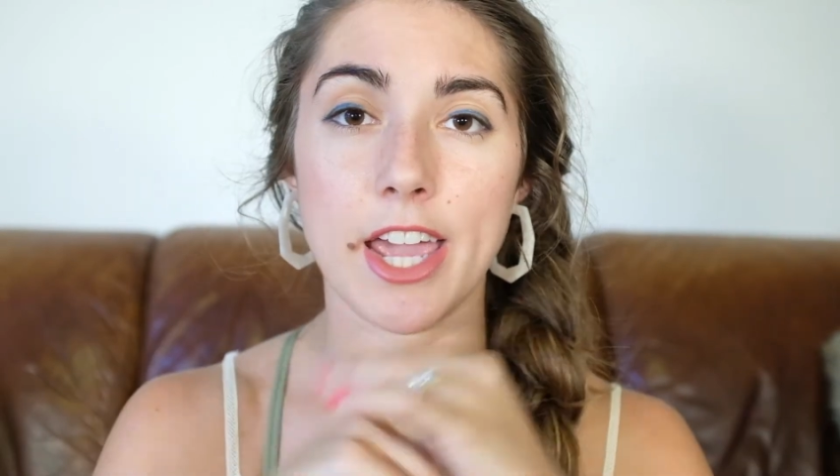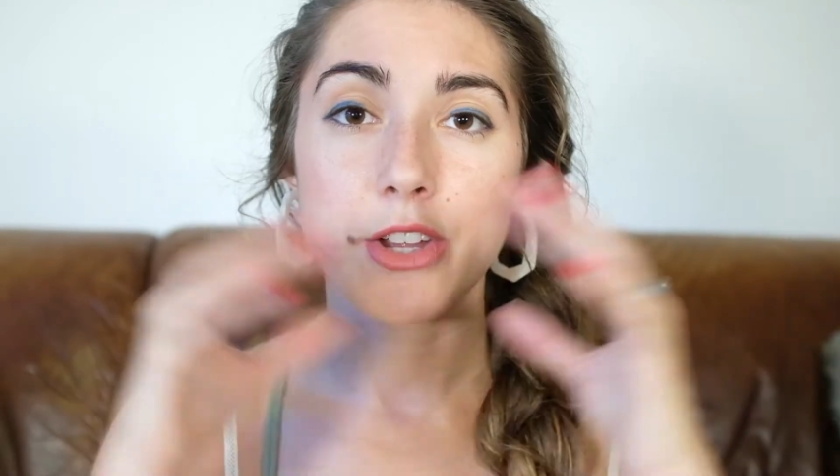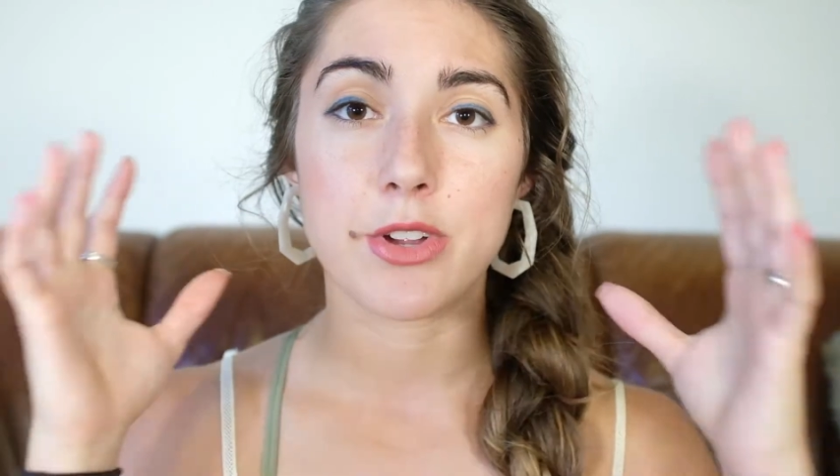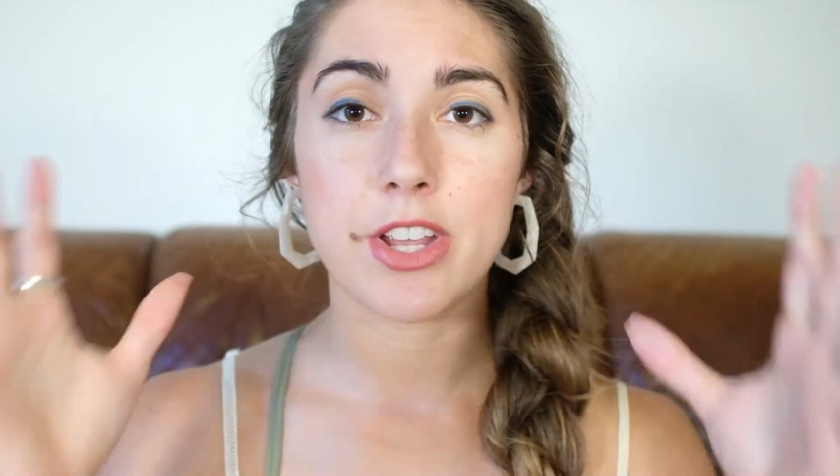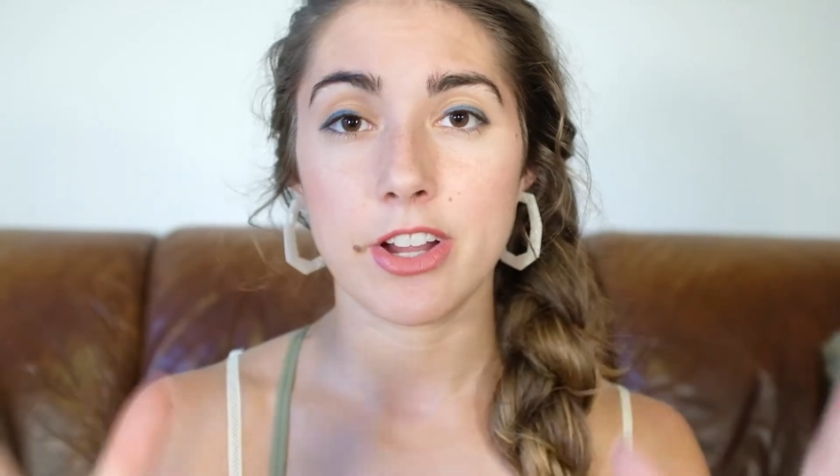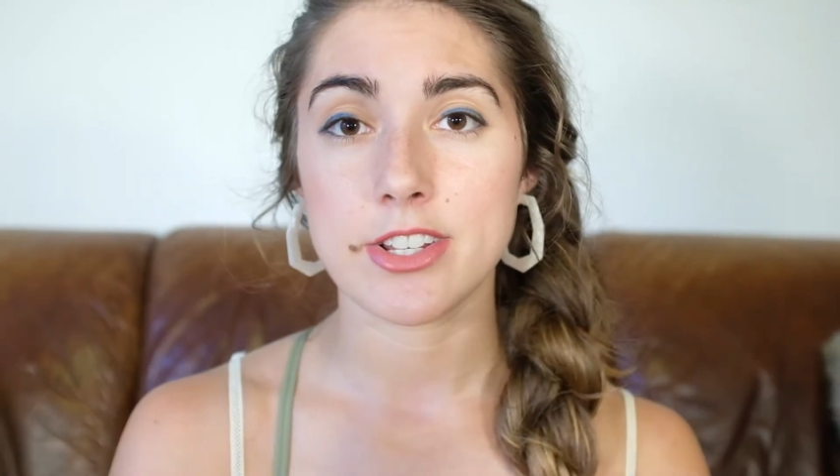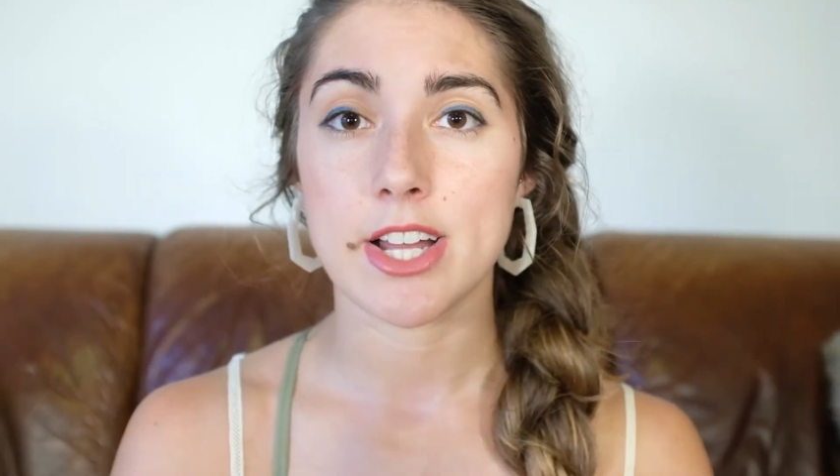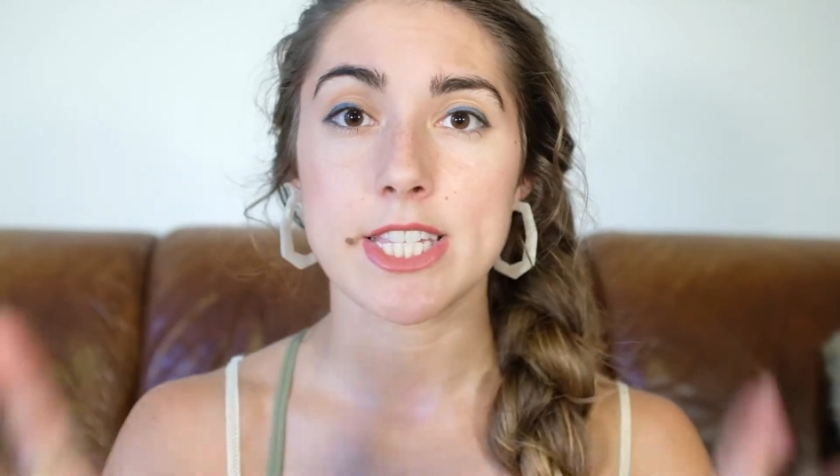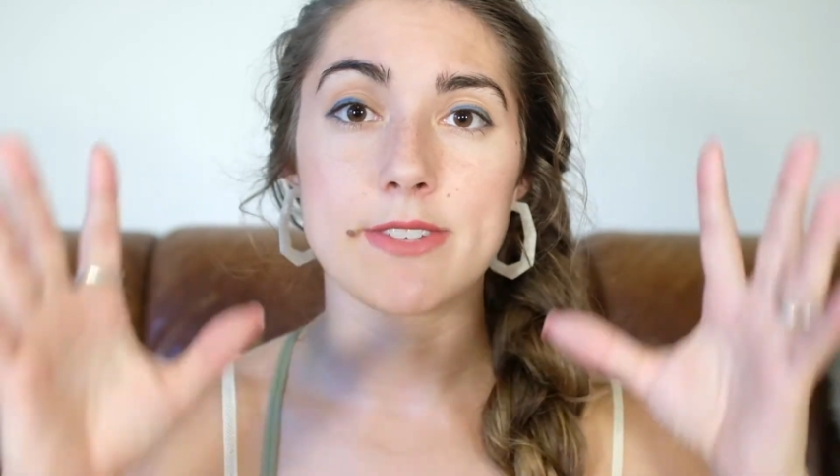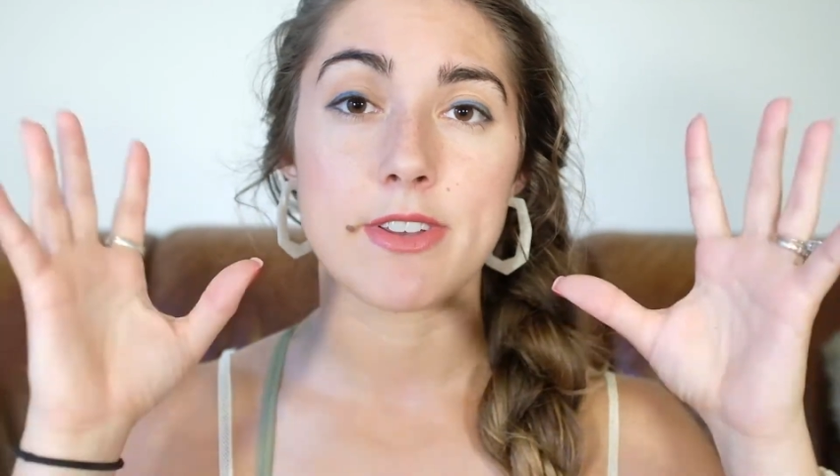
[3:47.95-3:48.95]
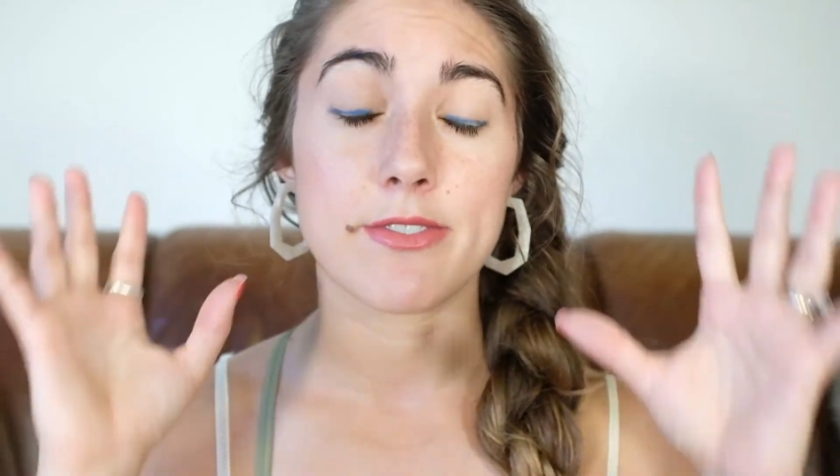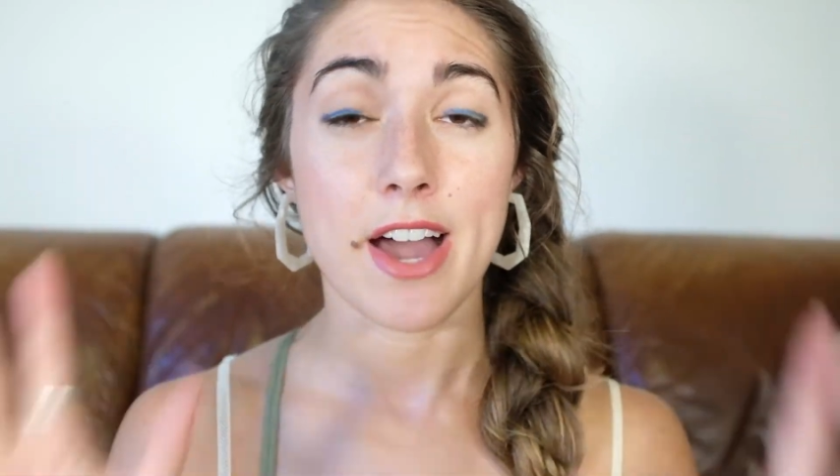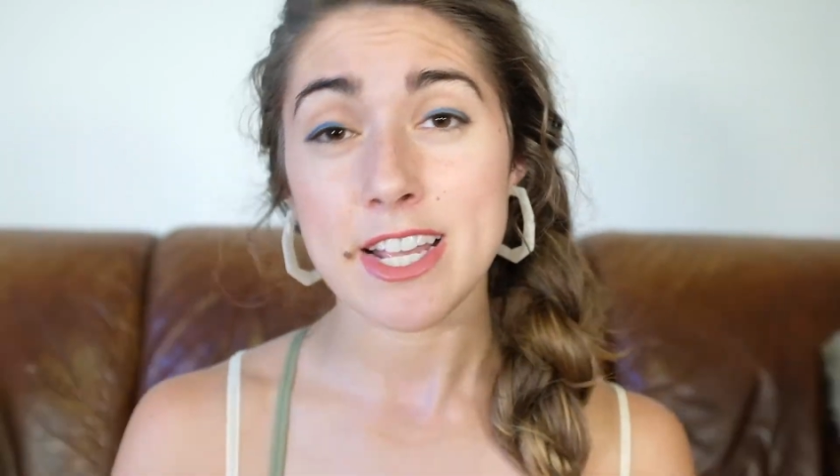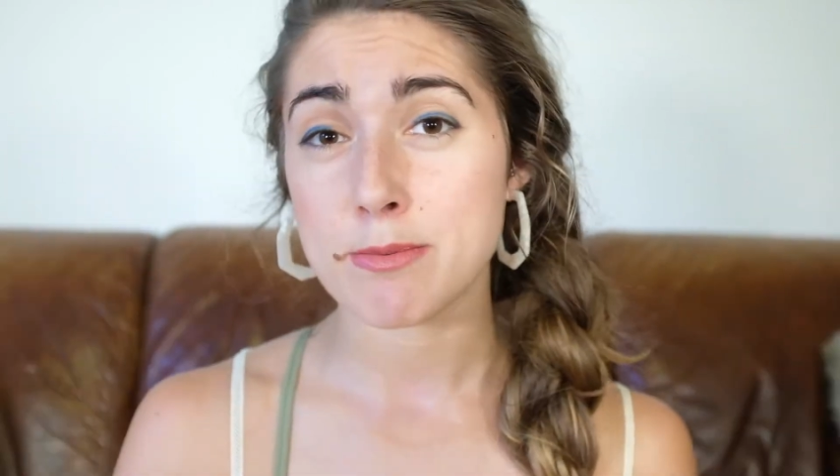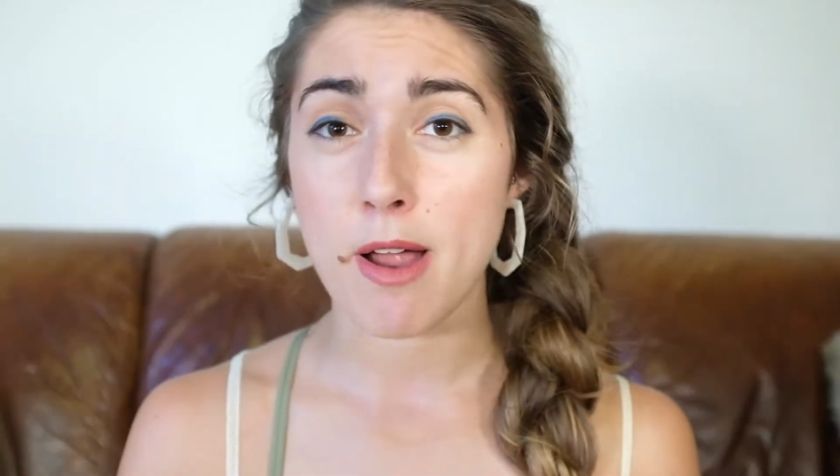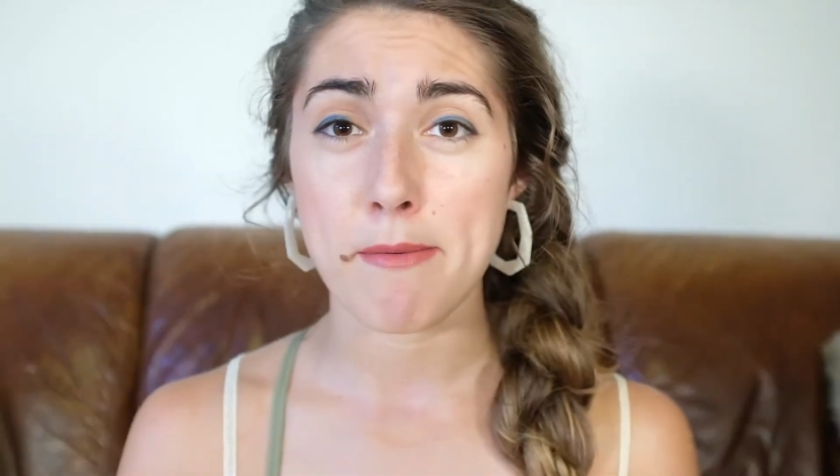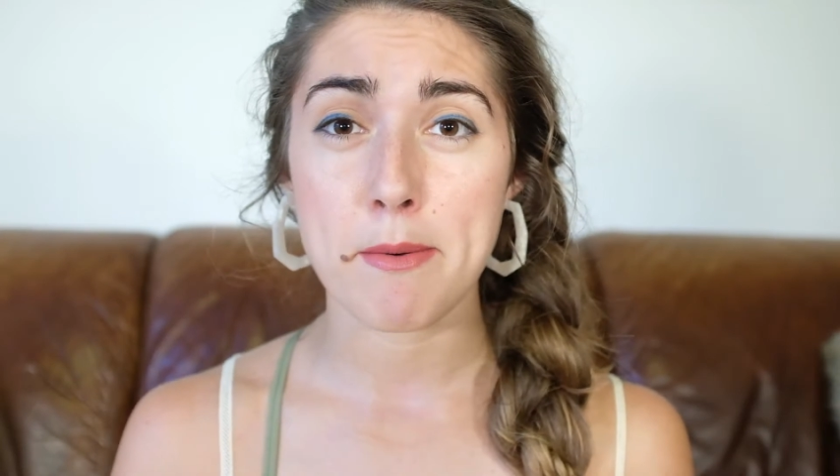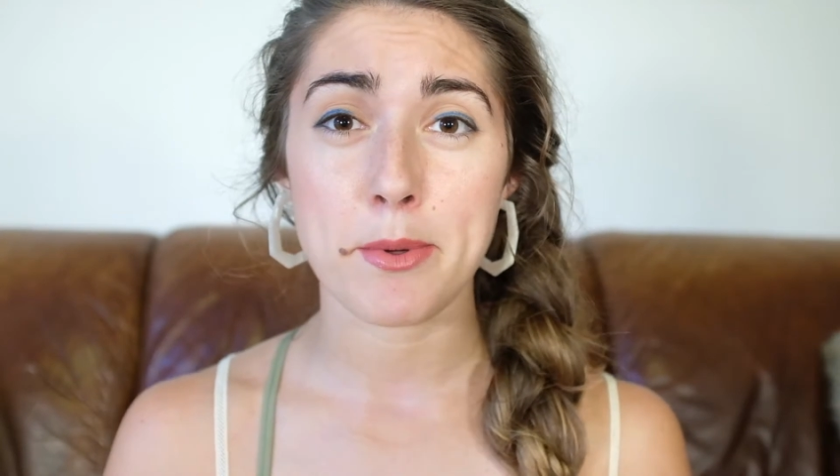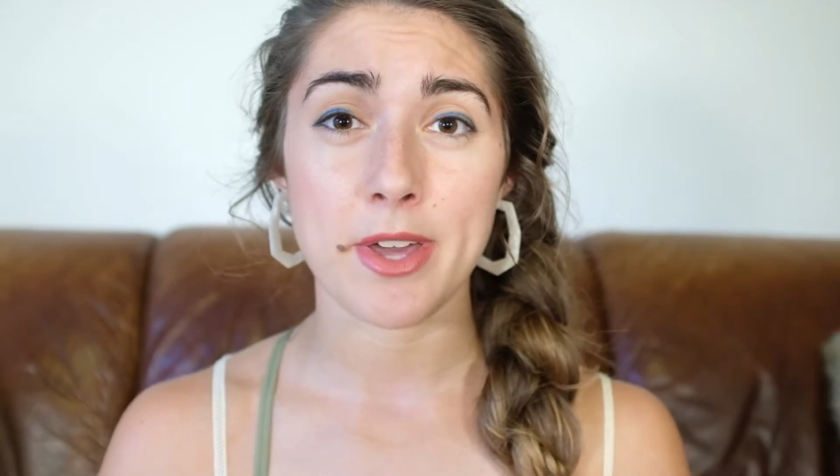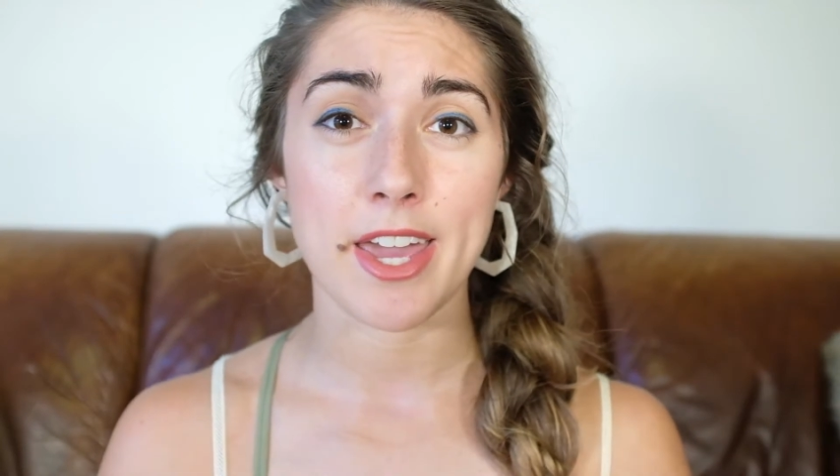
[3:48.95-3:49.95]
and you're hearing tons of advice
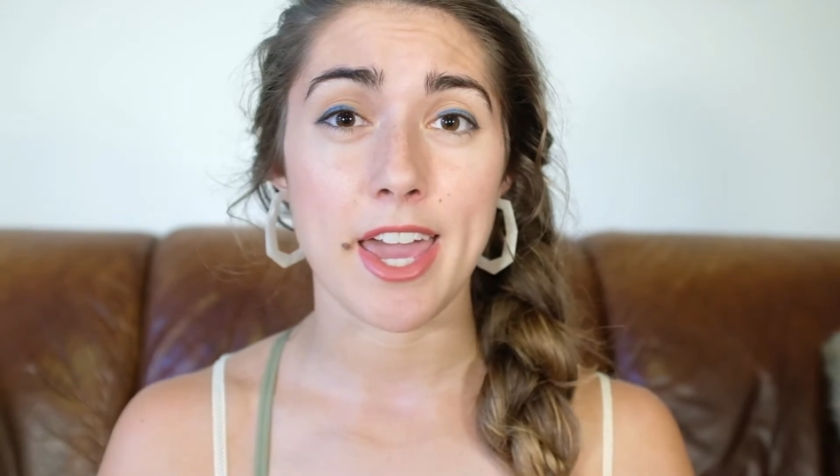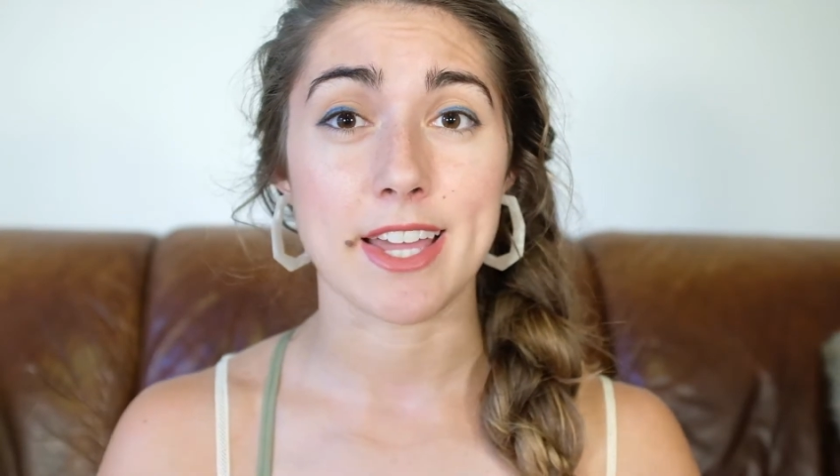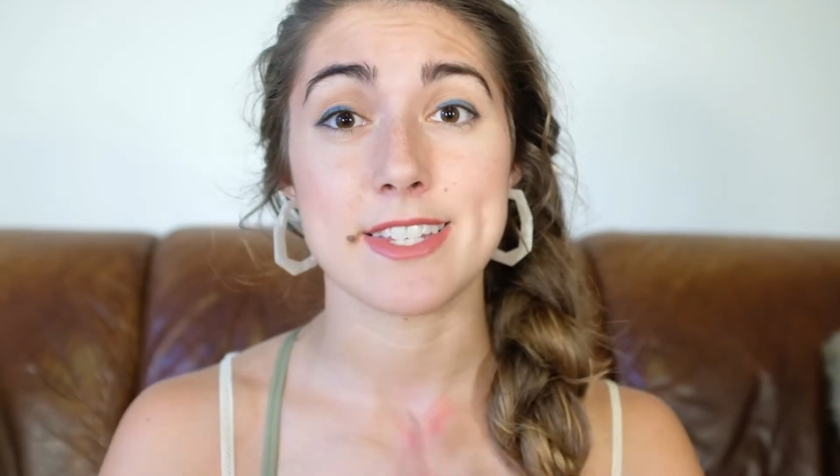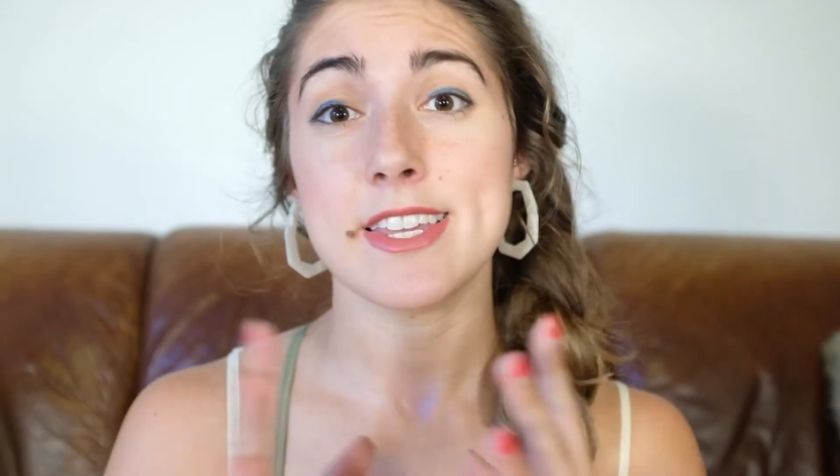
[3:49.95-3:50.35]
probably and